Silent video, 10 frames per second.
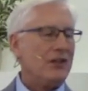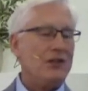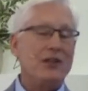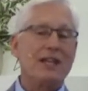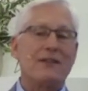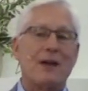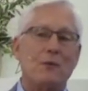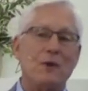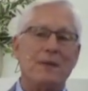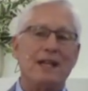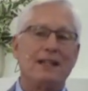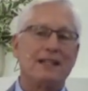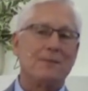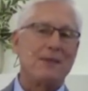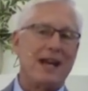Do you think if that woman had
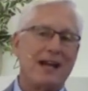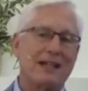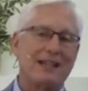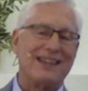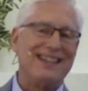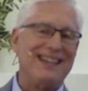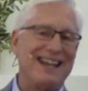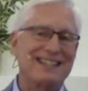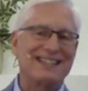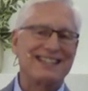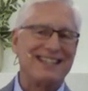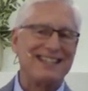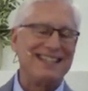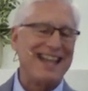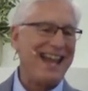come back the next
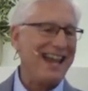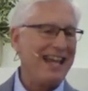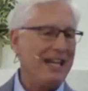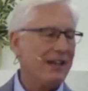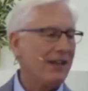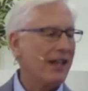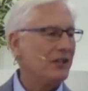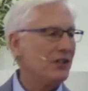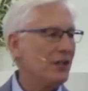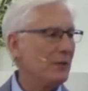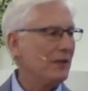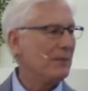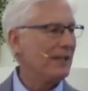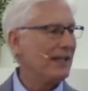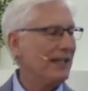day that she would
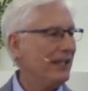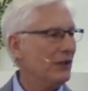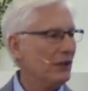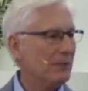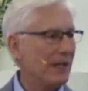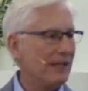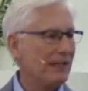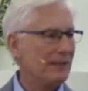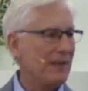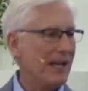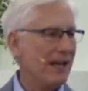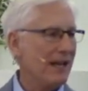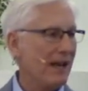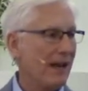have been healed by this man?